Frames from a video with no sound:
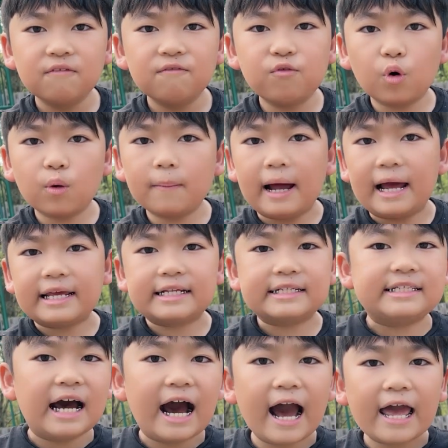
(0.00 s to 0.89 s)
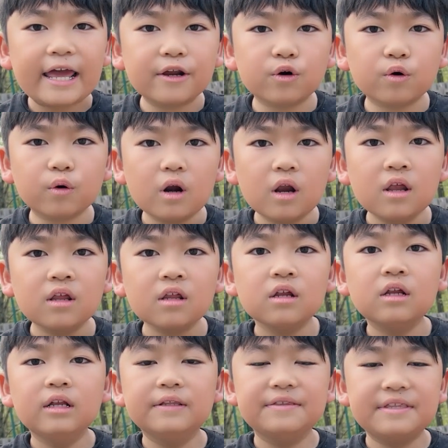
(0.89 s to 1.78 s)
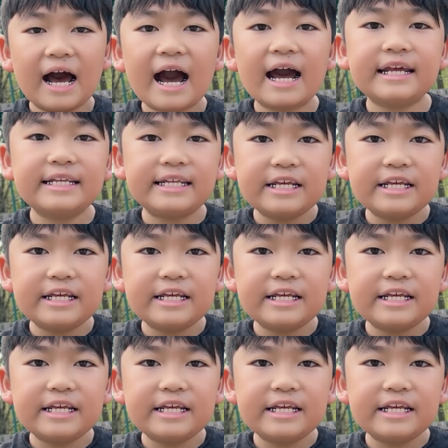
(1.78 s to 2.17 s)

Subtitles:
for my entire 9